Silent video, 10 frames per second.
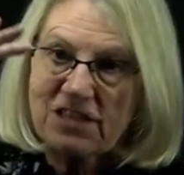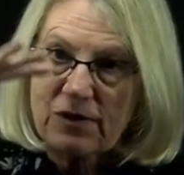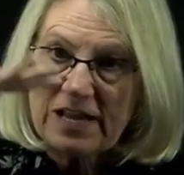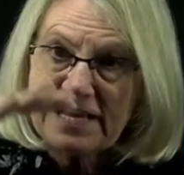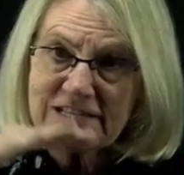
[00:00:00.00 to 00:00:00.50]
there
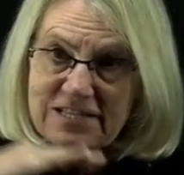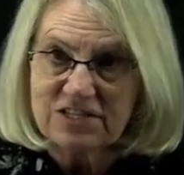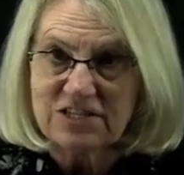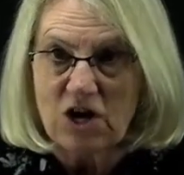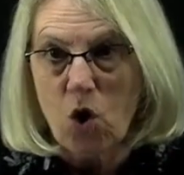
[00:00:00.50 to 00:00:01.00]
is
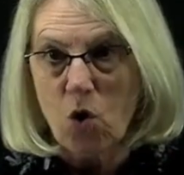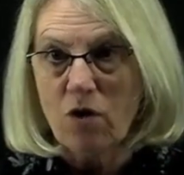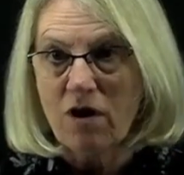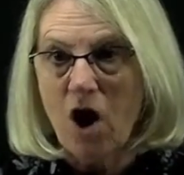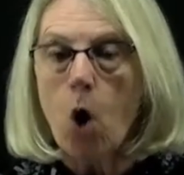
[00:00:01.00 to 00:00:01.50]

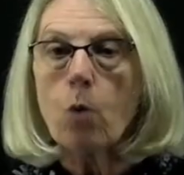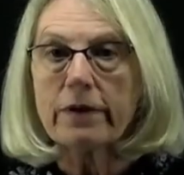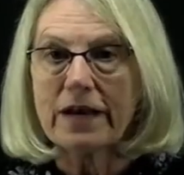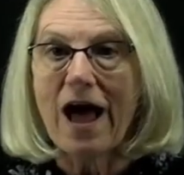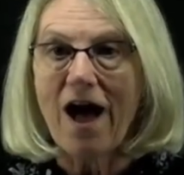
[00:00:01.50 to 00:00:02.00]
no
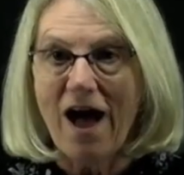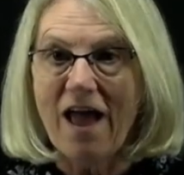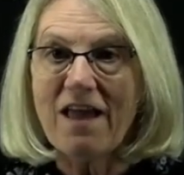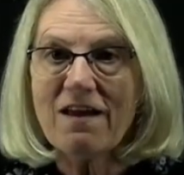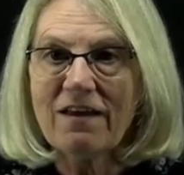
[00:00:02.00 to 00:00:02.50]
open
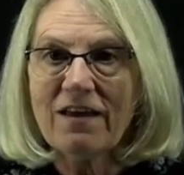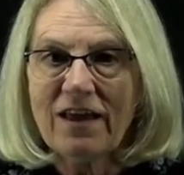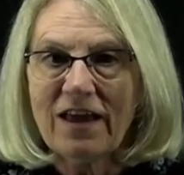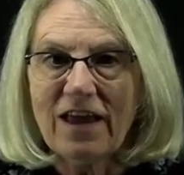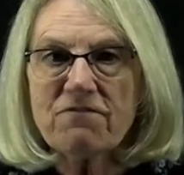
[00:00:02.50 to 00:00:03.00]
eye,
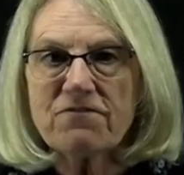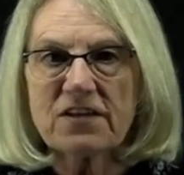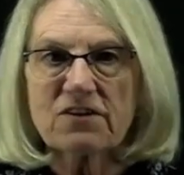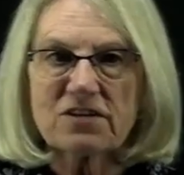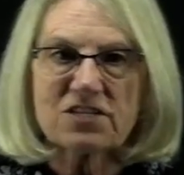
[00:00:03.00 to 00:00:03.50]
if
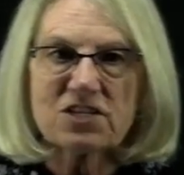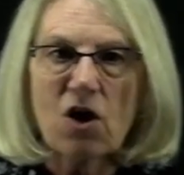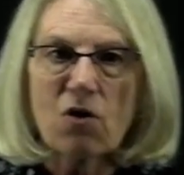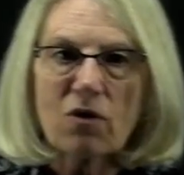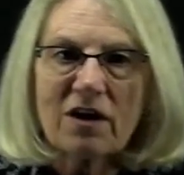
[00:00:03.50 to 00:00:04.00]
there is
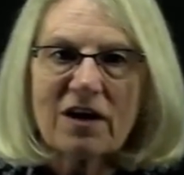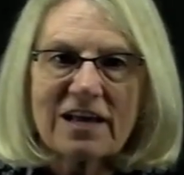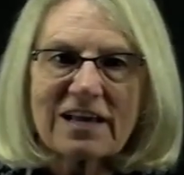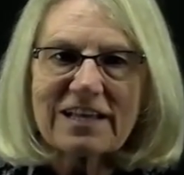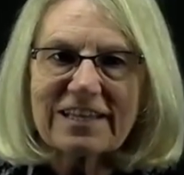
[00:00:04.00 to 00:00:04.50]
no
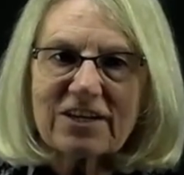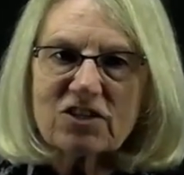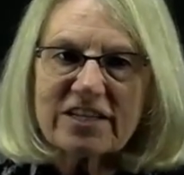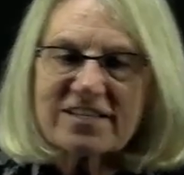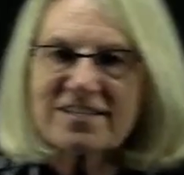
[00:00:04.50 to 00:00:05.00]
clear
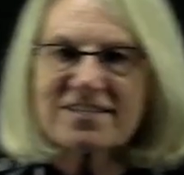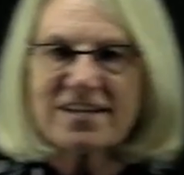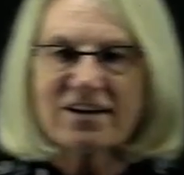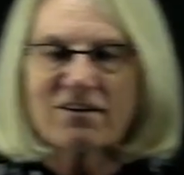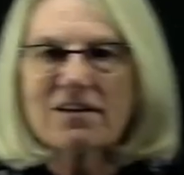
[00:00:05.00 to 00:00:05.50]
distance
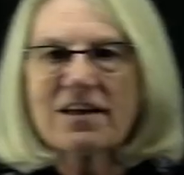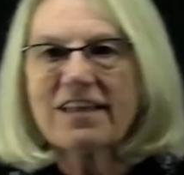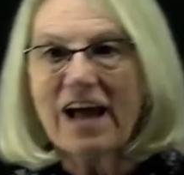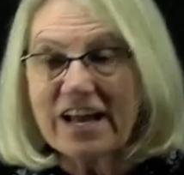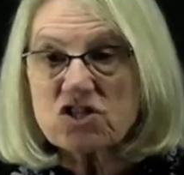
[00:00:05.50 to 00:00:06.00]
here,
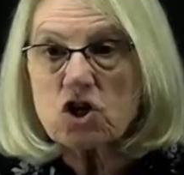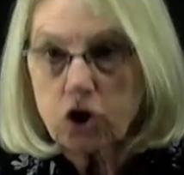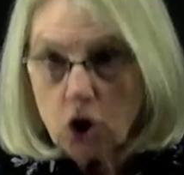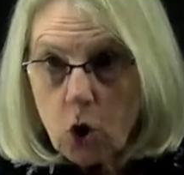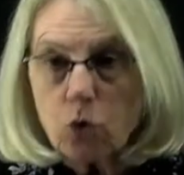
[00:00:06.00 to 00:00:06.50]
the eye is
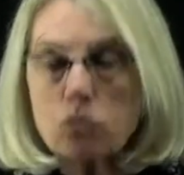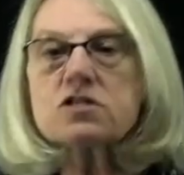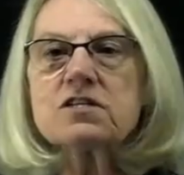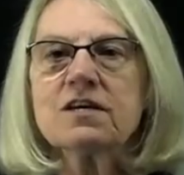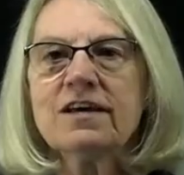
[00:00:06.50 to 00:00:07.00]

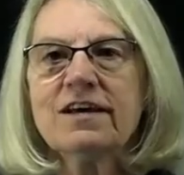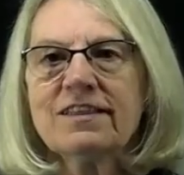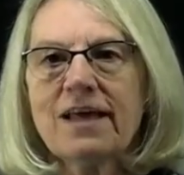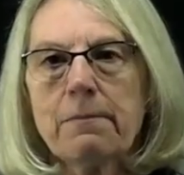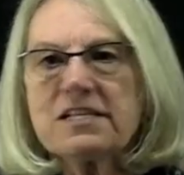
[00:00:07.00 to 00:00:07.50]
closed,
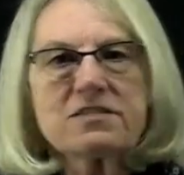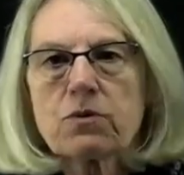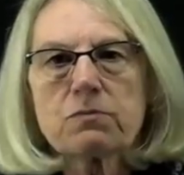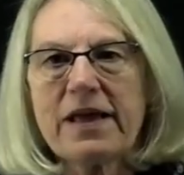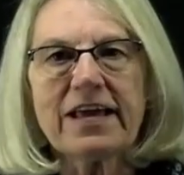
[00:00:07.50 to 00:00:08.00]
that means that
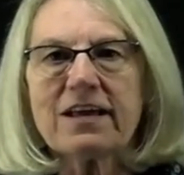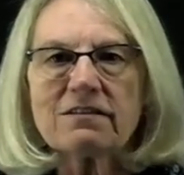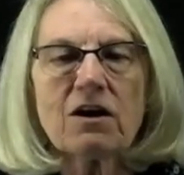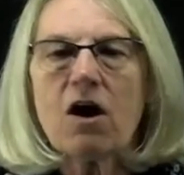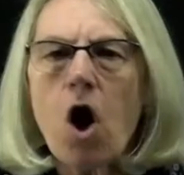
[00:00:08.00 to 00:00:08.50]
we're making
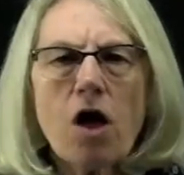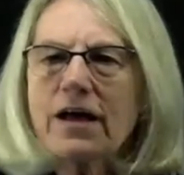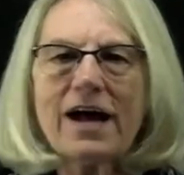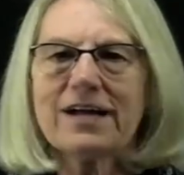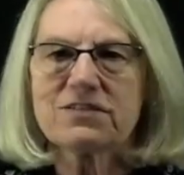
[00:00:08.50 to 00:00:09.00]
all
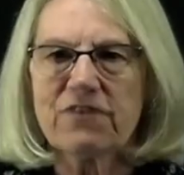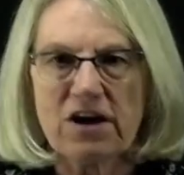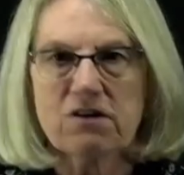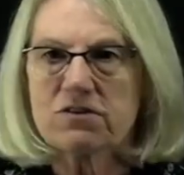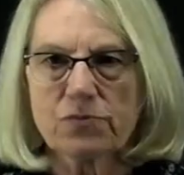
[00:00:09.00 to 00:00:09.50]
kinds of
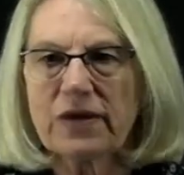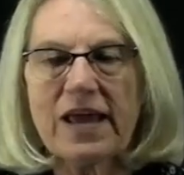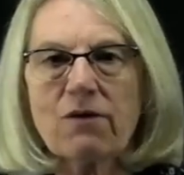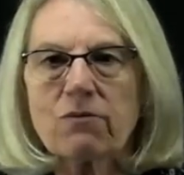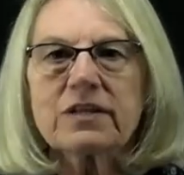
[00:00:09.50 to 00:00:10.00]
errors. We
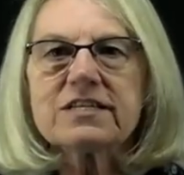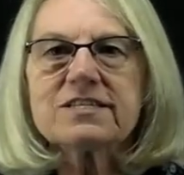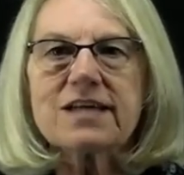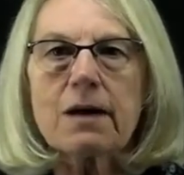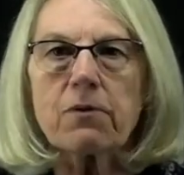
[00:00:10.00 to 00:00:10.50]
can't really
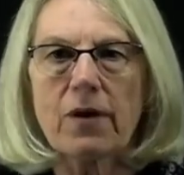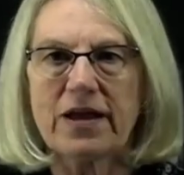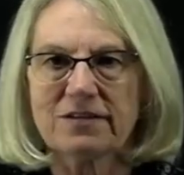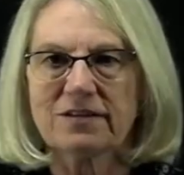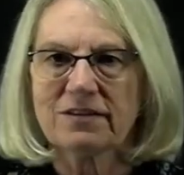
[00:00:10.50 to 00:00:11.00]

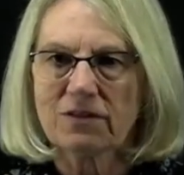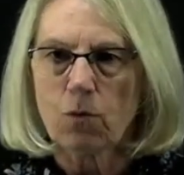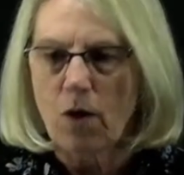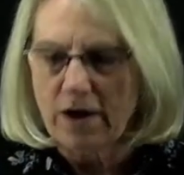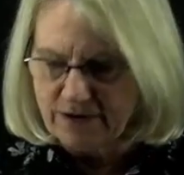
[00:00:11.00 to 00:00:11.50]
separate the
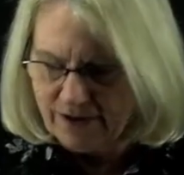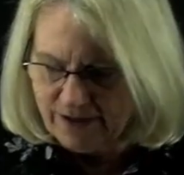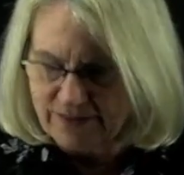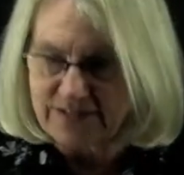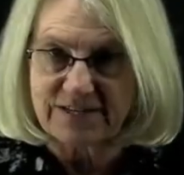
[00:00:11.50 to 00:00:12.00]
1
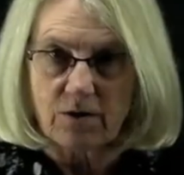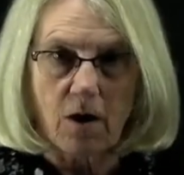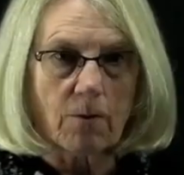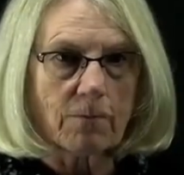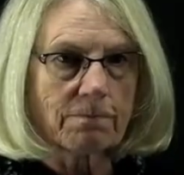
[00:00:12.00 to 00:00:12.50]
and the 0.